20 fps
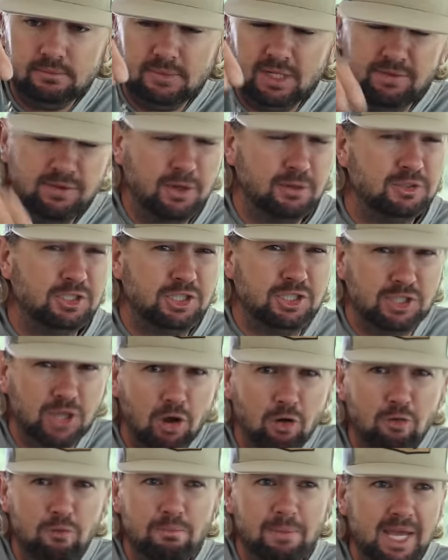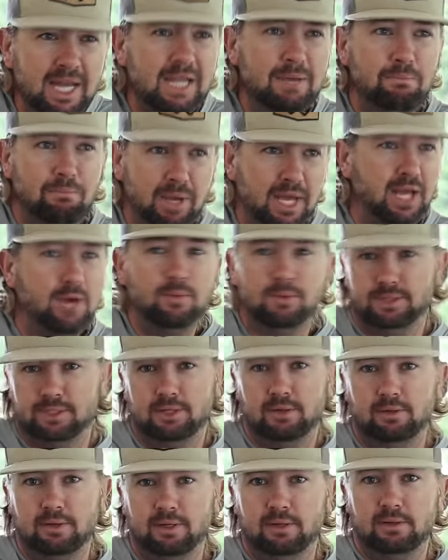I've caught so many big ones
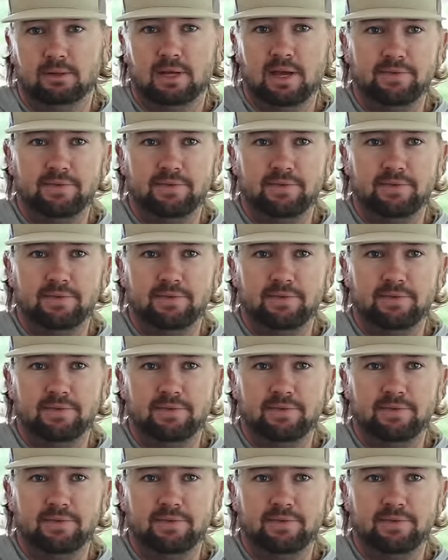on it.